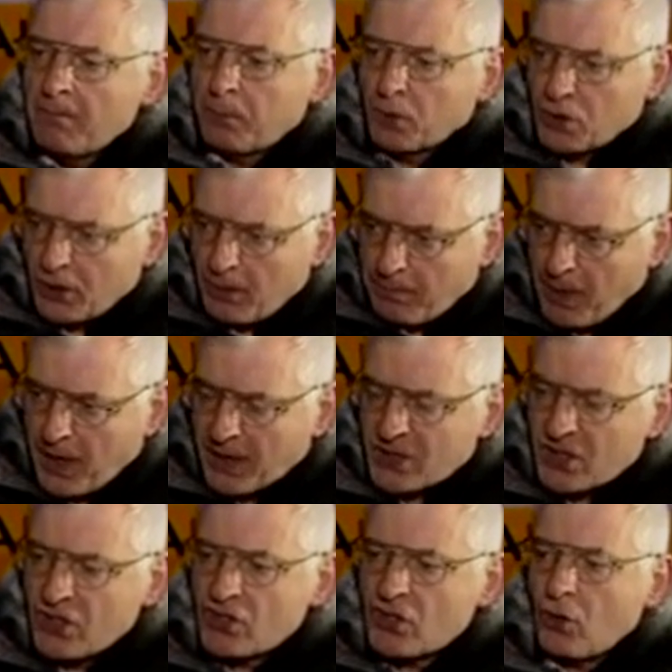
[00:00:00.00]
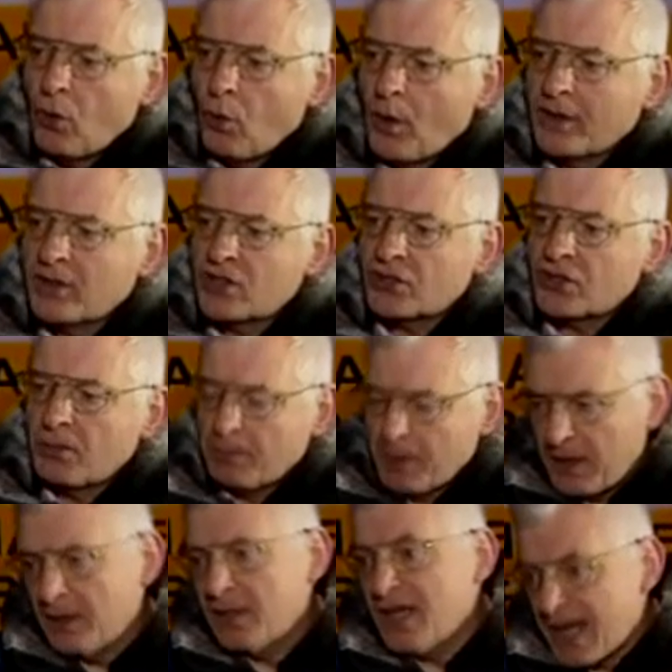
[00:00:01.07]
but to the parties who want to
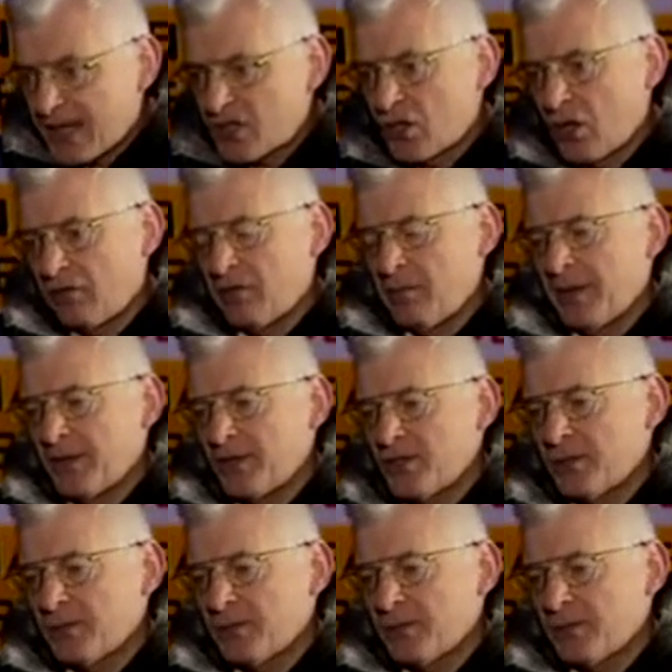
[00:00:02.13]
be in the next government.